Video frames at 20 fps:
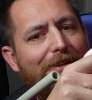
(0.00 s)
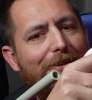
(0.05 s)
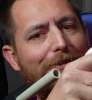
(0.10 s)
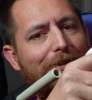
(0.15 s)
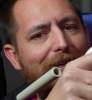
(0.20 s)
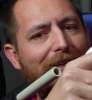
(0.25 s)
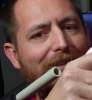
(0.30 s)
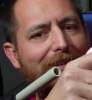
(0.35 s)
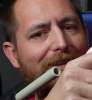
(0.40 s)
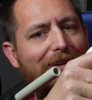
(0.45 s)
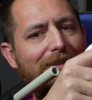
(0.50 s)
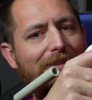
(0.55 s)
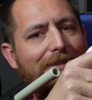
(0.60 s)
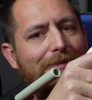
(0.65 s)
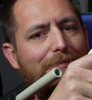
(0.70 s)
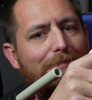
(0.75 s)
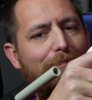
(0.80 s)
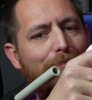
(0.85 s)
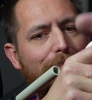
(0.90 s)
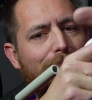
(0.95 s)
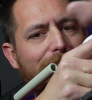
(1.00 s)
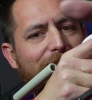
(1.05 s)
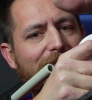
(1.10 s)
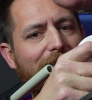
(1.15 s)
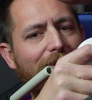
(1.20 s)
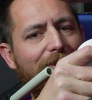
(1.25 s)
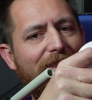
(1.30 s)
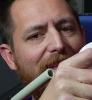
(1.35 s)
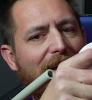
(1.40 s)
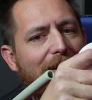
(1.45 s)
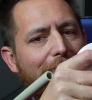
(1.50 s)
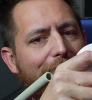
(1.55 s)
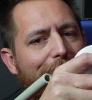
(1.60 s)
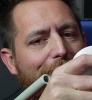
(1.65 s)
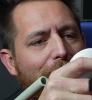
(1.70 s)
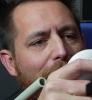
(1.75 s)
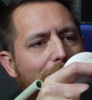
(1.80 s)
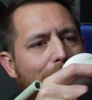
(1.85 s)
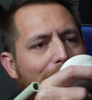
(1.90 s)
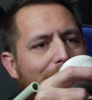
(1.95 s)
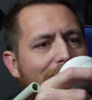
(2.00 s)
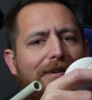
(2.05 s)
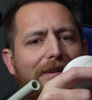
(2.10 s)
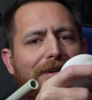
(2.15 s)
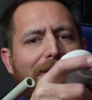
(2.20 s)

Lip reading: can tilt that forward.